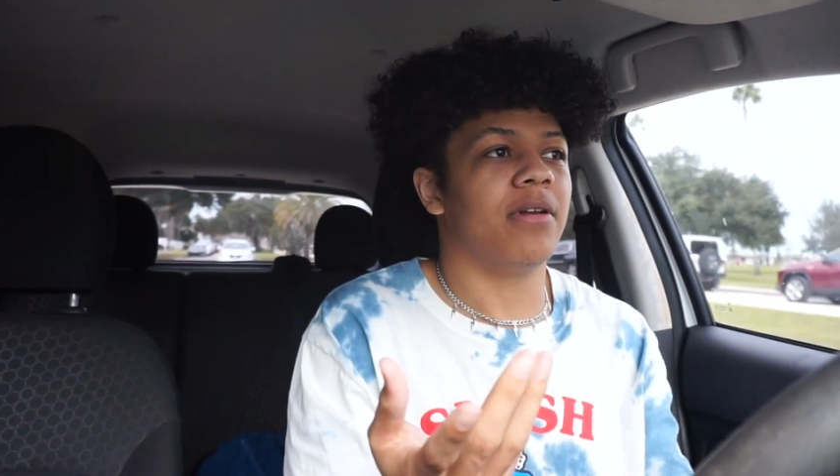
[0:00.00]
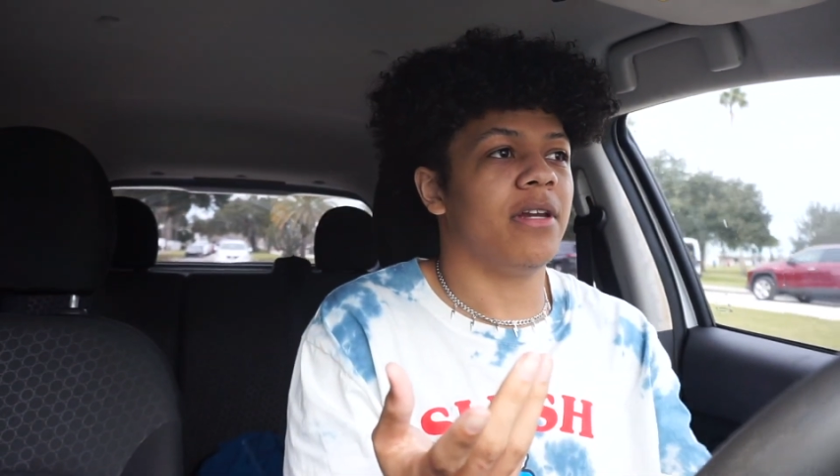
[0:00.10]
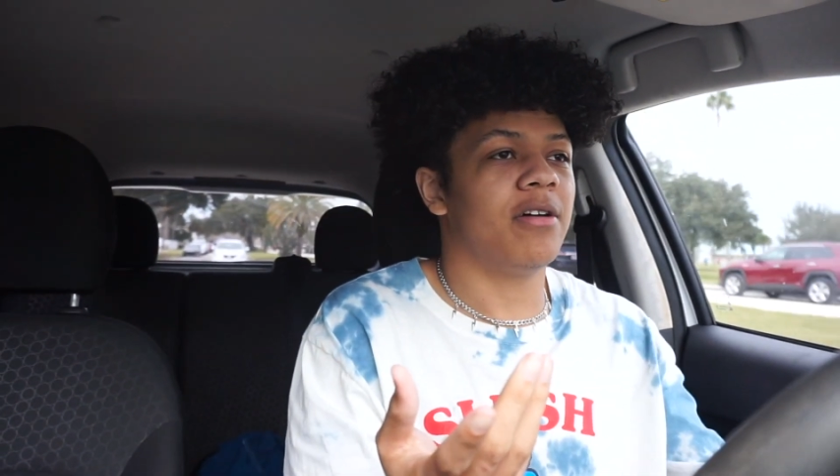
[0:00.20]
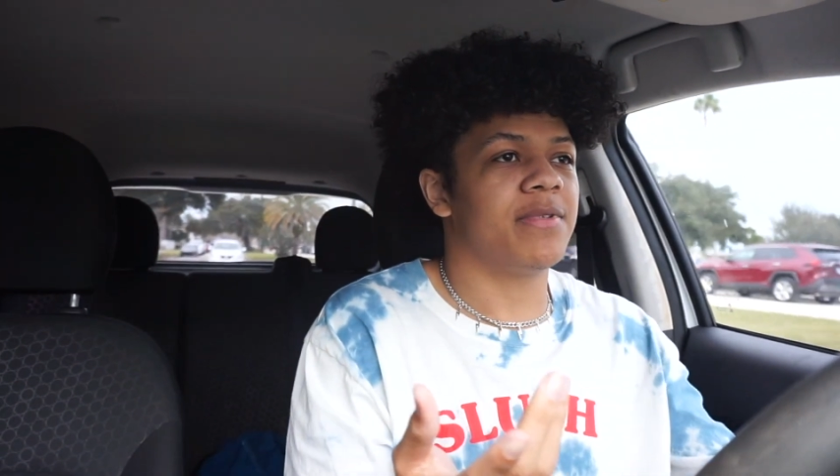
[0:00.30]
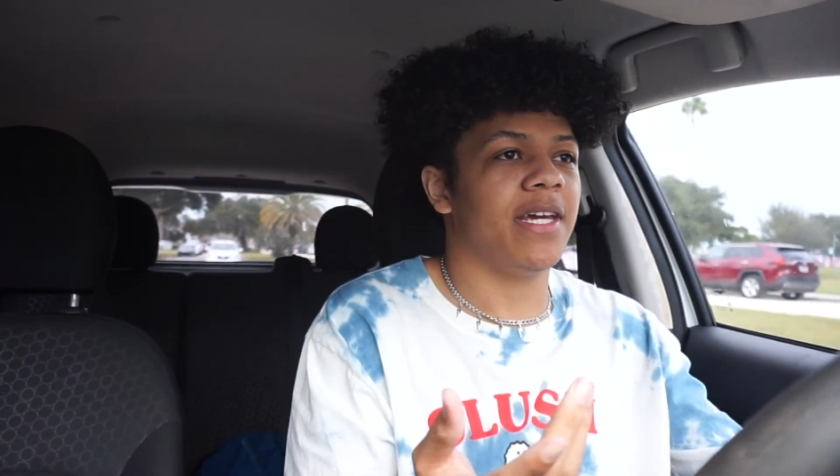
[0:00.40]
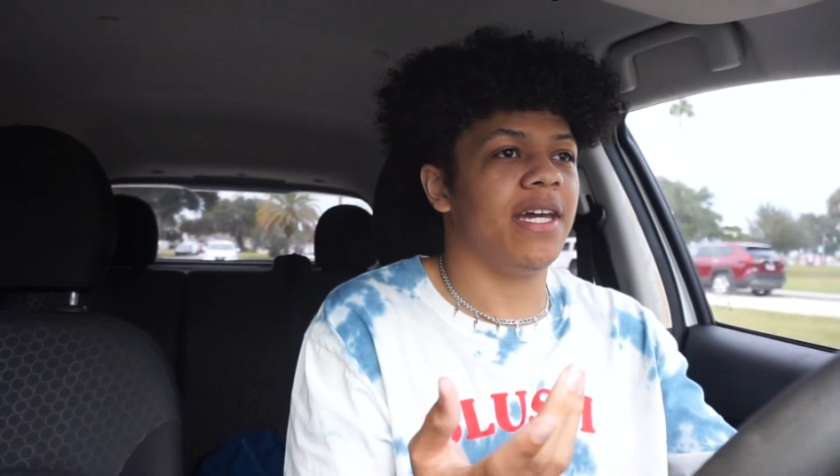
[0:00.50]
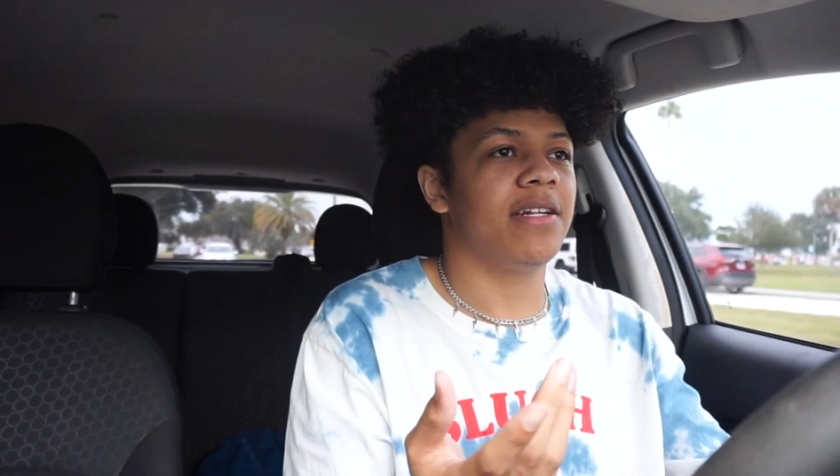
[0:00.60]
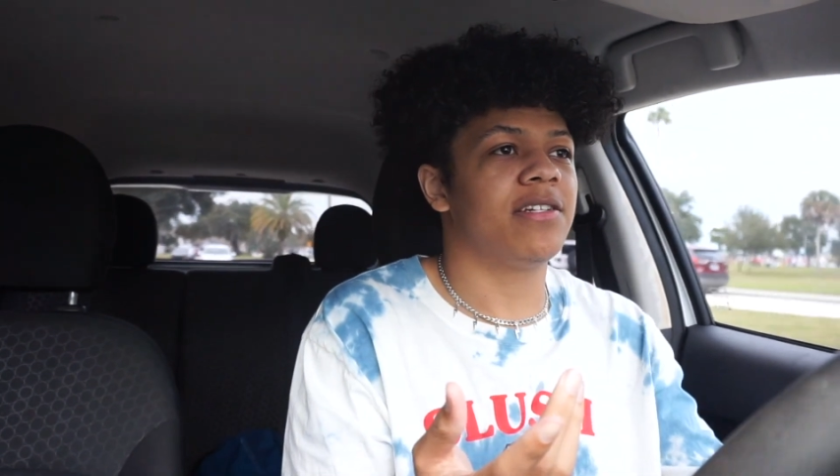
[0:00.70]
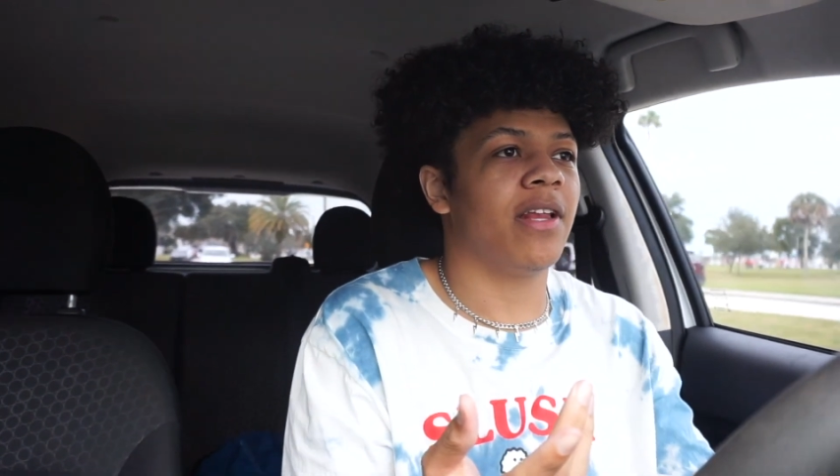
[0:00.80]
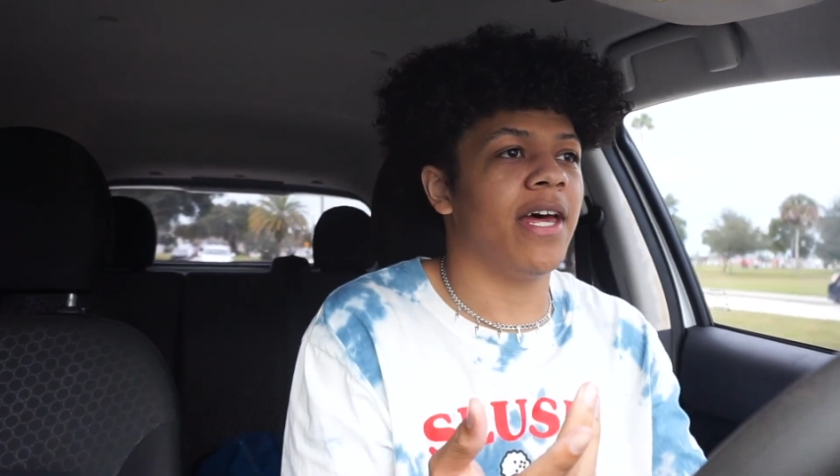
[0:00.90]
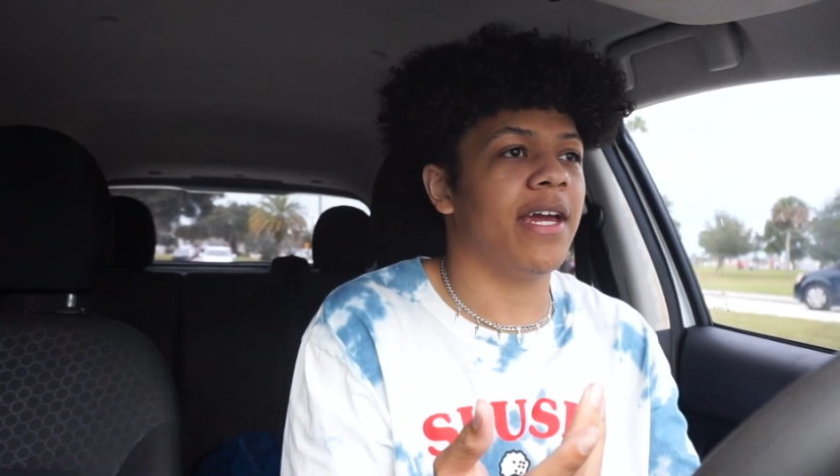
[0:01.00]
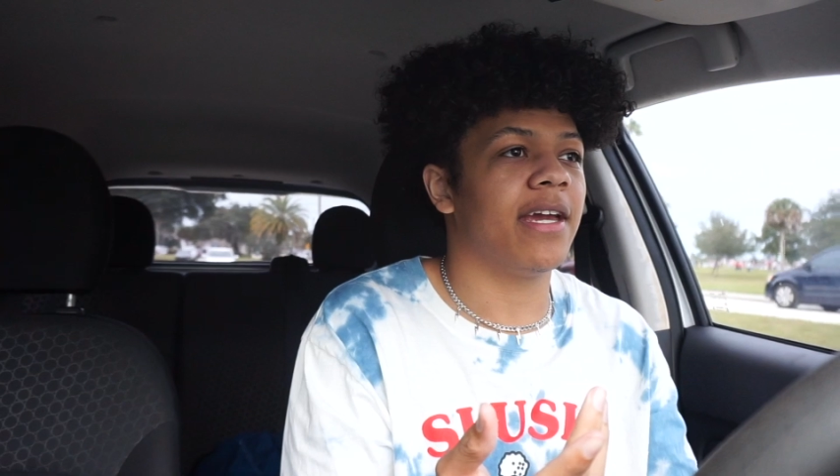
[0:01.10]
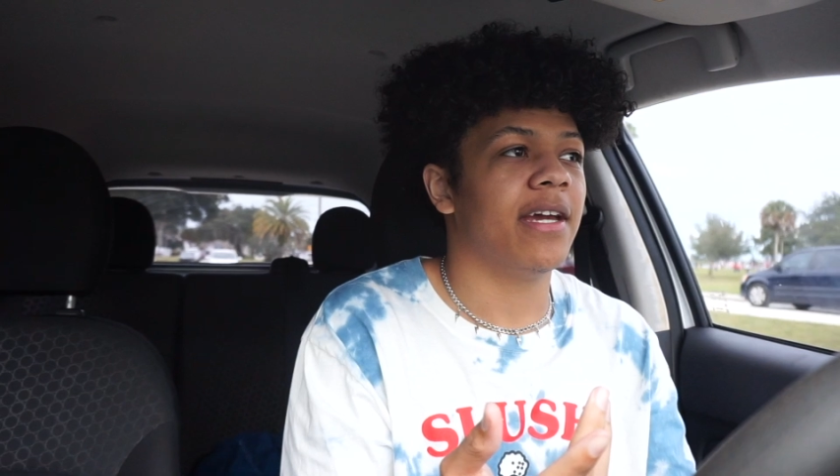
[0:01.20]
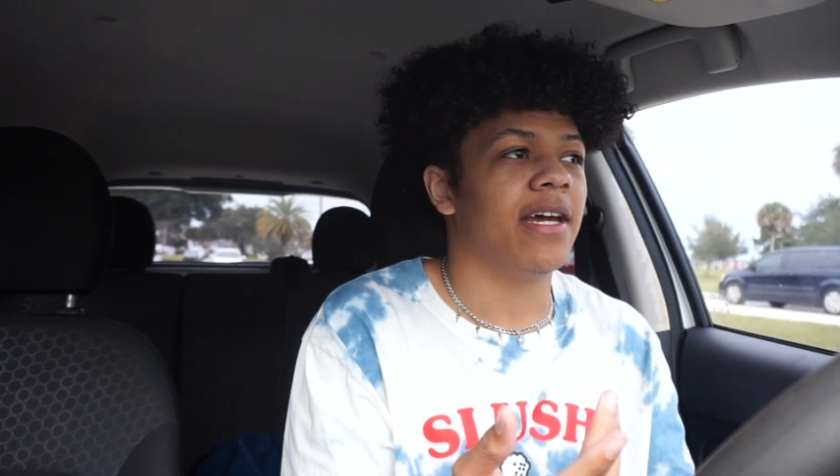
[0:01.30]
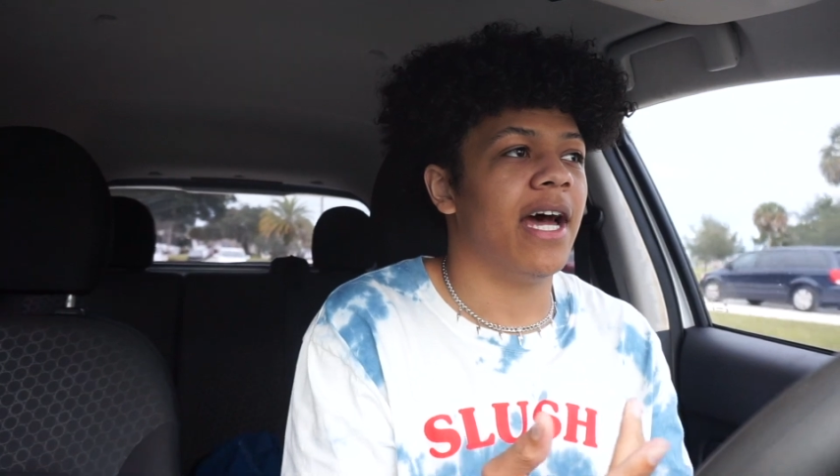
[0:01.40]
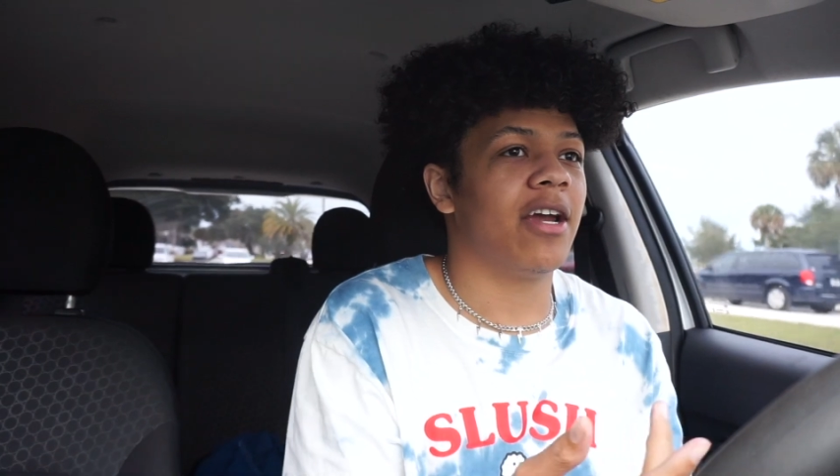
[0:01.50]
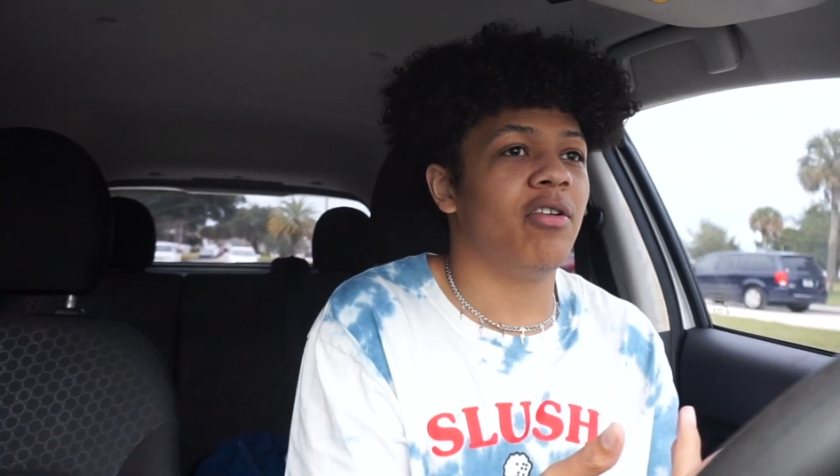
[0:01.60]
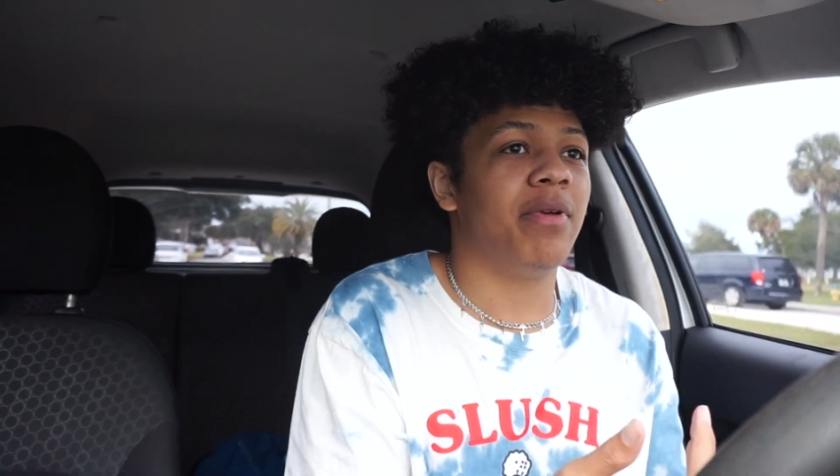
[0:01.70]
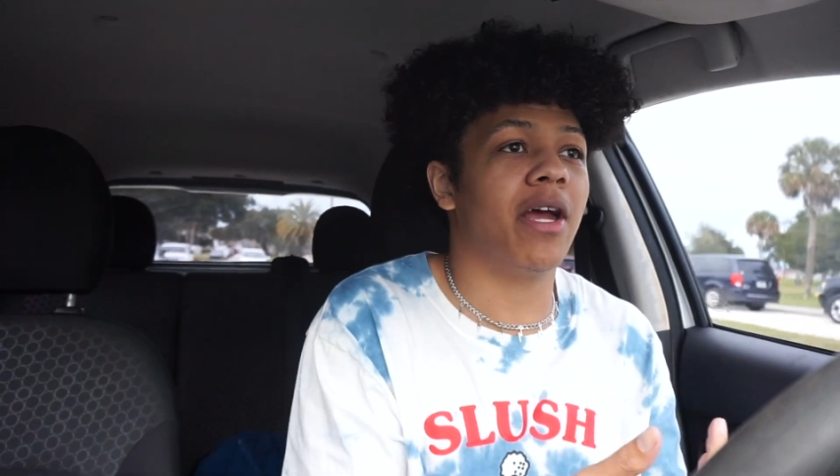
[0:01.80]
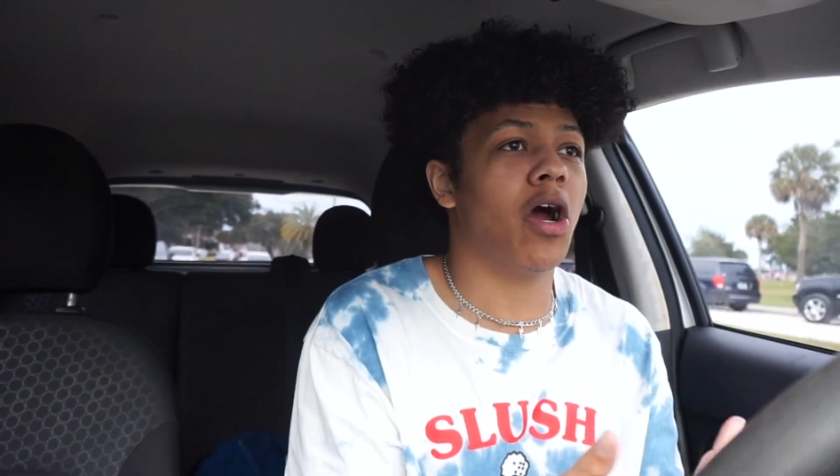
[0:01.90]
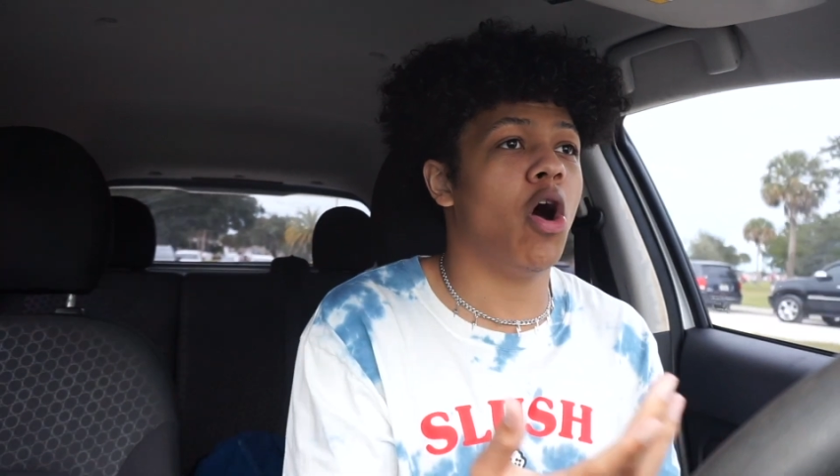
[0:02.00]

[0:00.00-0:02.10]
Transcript: You know what I'm saying? So like, I couldn't be like,